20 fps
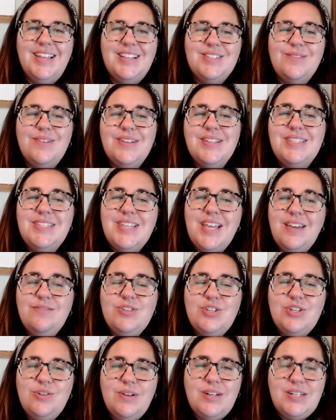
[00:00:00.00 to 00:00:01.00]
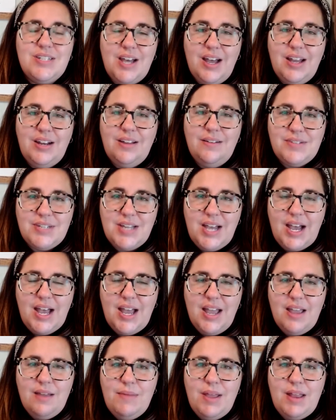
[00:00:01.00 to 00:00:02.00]
And so it saves you a ton of
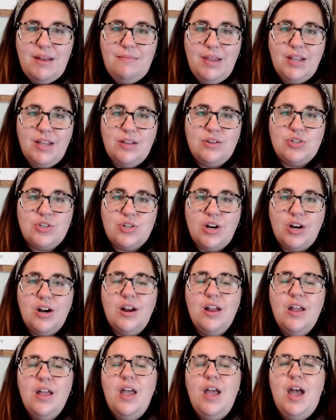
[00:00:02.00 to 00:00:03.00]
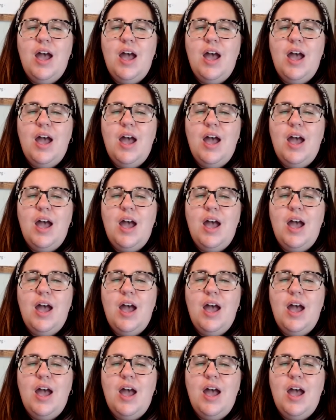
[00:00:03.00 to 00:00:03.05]
time and make sure